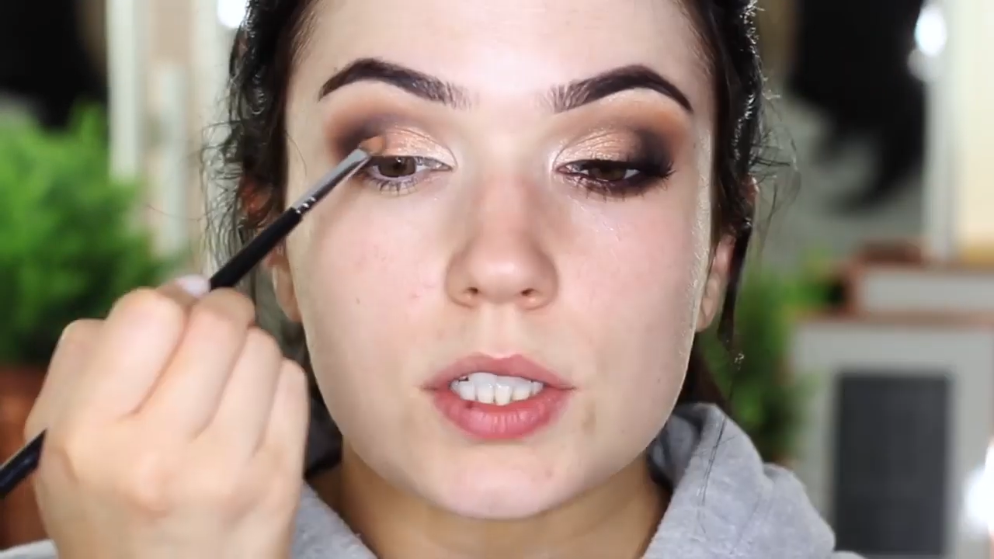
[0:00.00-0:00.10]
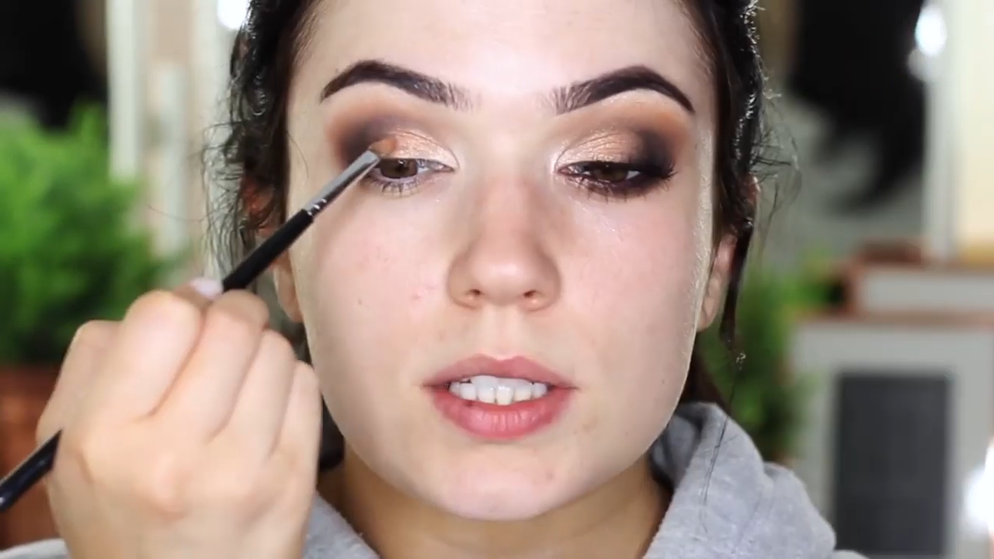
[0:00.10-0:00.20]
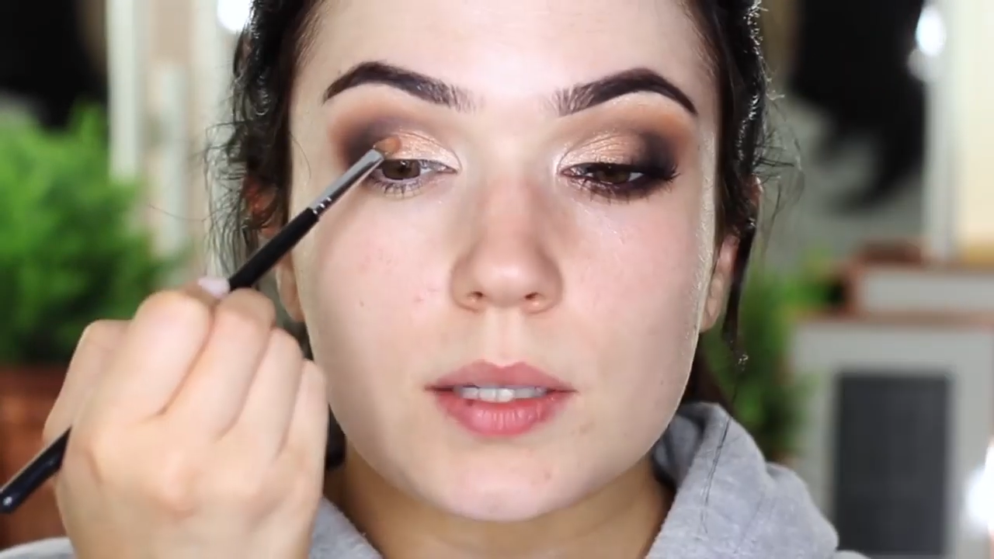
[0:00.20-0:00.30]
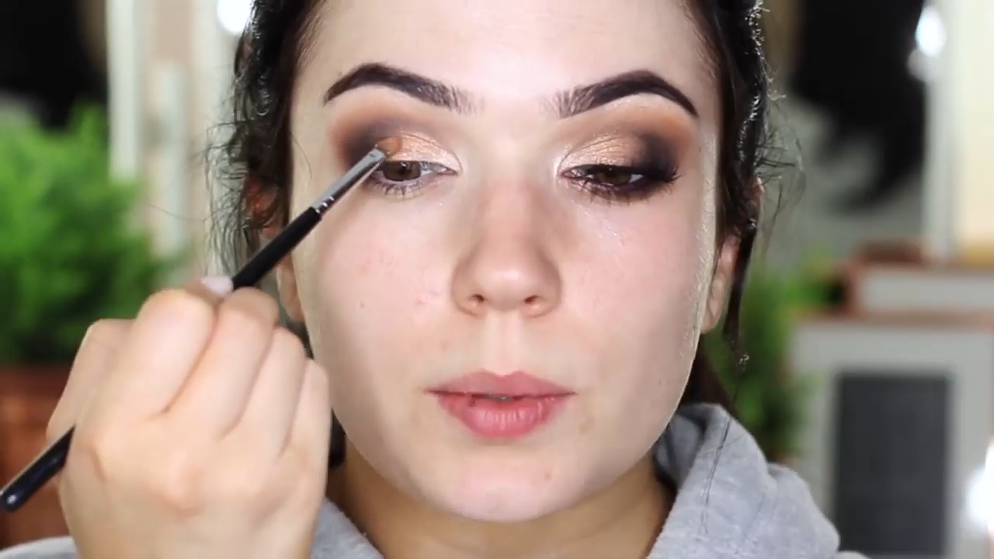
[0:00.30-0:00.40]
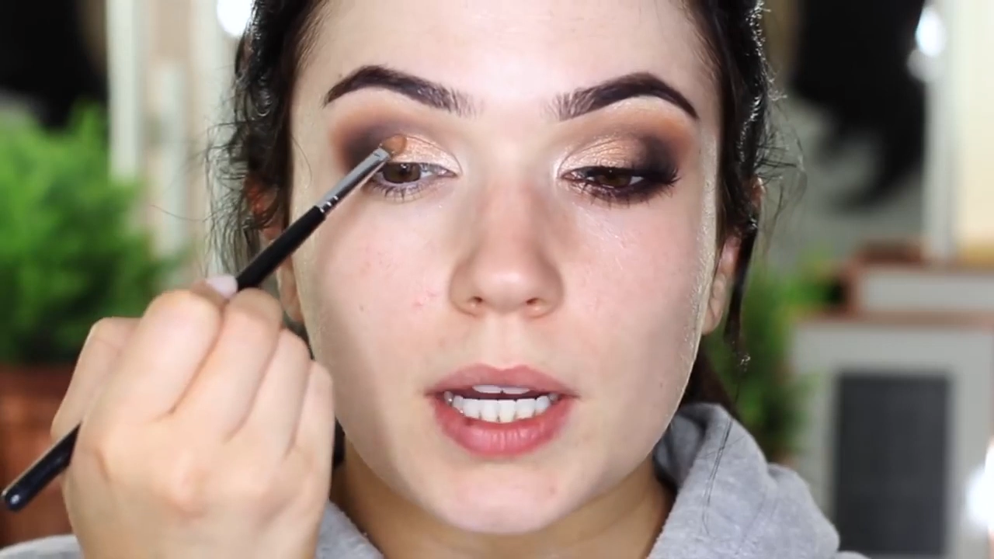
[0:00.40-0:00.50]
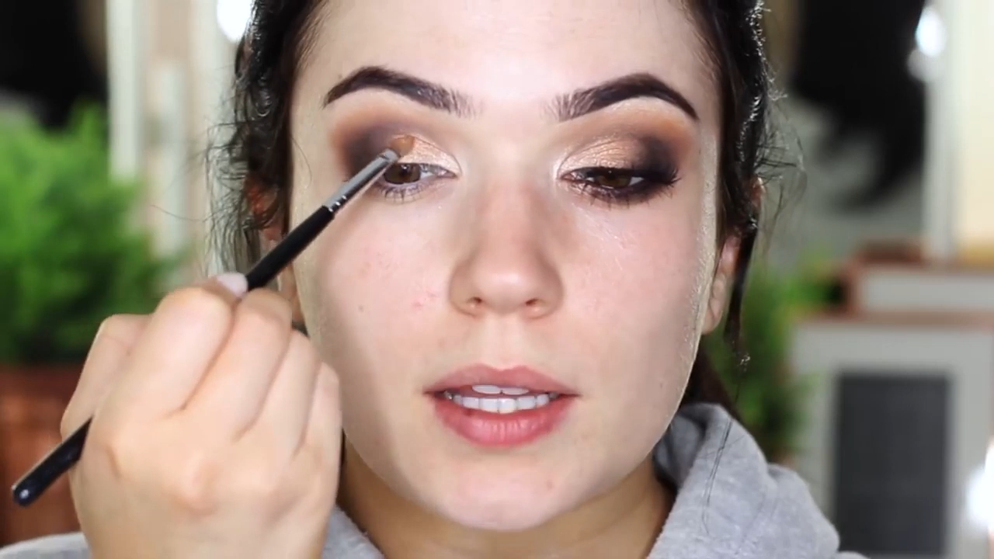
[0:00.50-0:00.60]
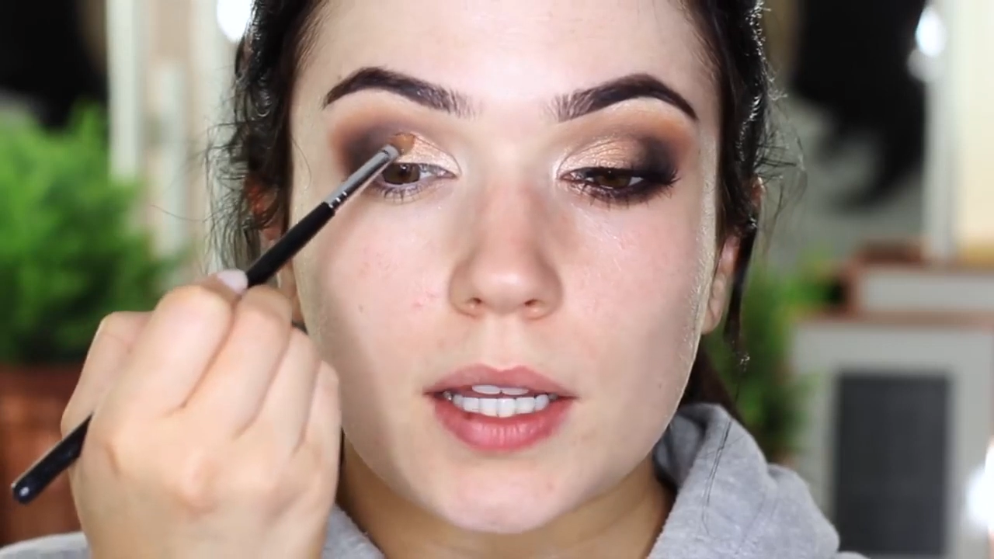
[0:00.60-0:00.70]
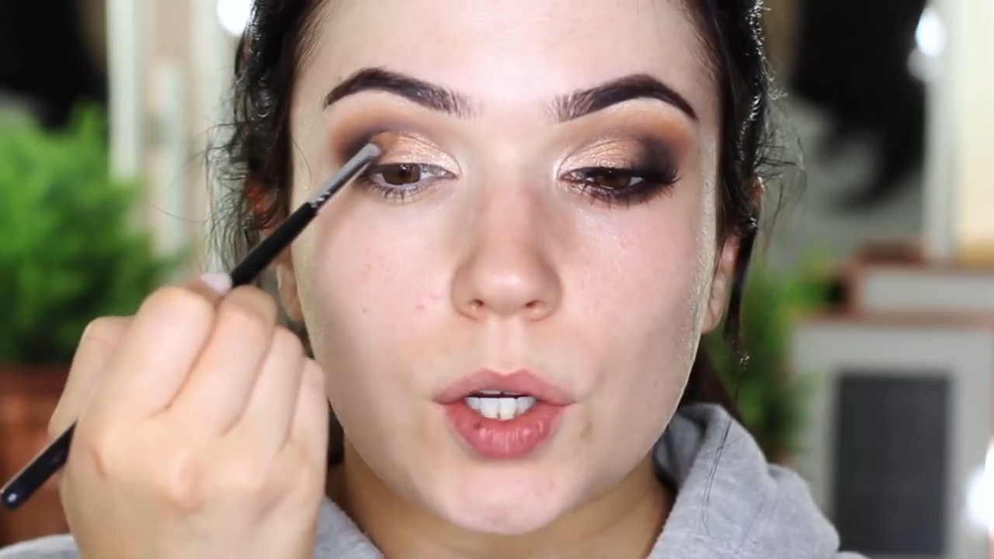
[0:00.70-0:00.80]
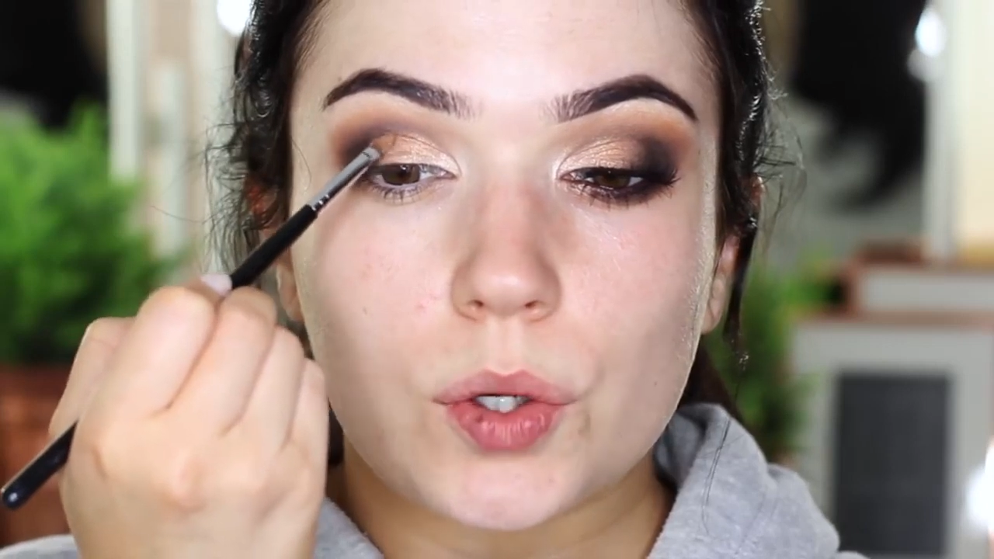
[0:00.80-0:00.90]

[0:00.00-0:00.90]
and just apply that